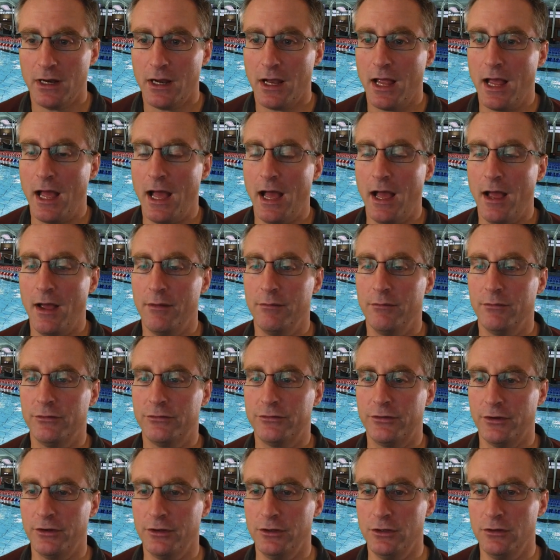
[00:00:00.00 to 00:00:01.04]
so
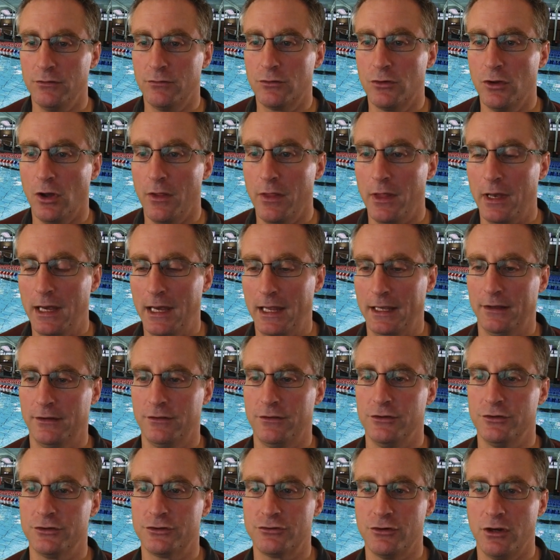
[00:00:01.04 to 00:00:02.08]
that you've got the length in
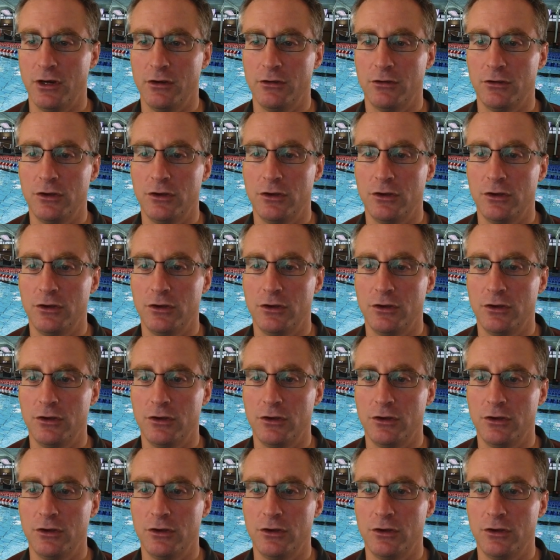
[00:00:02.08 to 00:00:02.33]
the stroke.